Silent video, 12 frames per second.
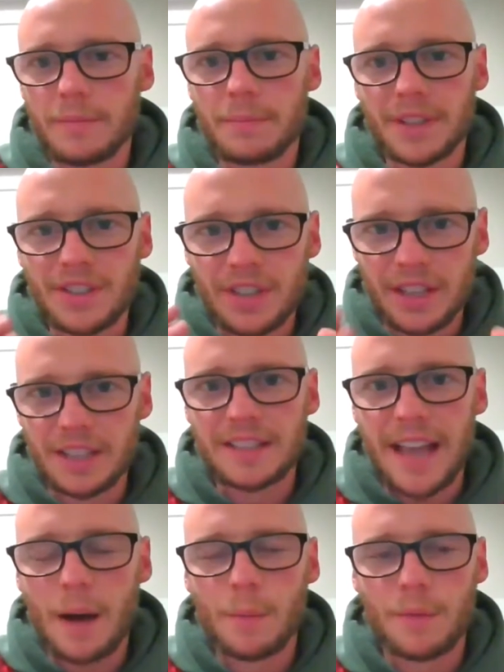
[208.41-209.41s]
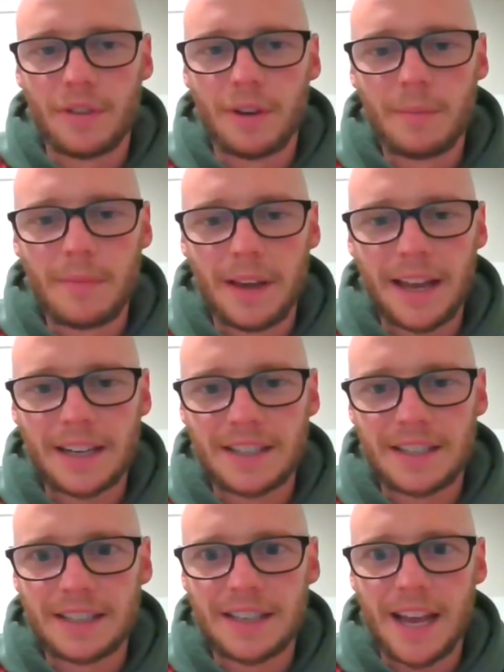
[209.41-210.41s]
but sitting down with them and
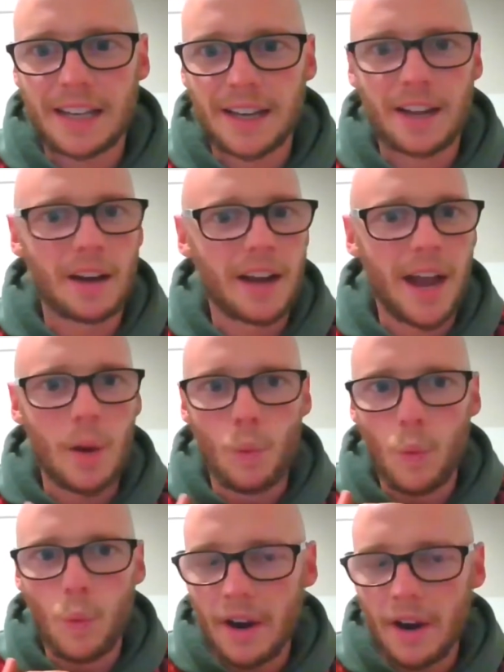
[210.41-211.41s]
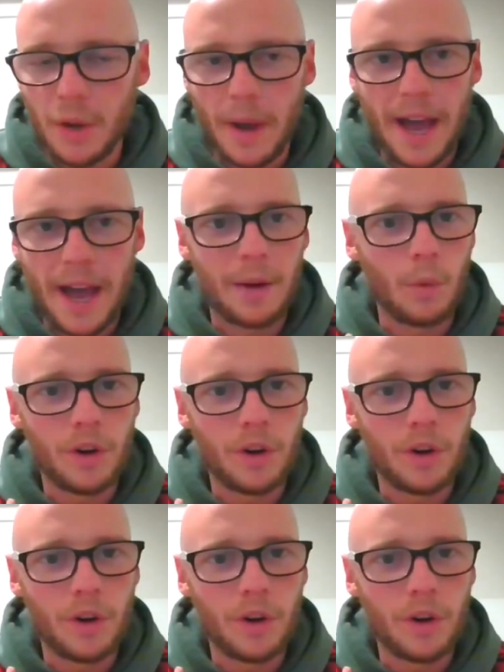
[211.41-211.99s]
actually saying like, okay, where are you at?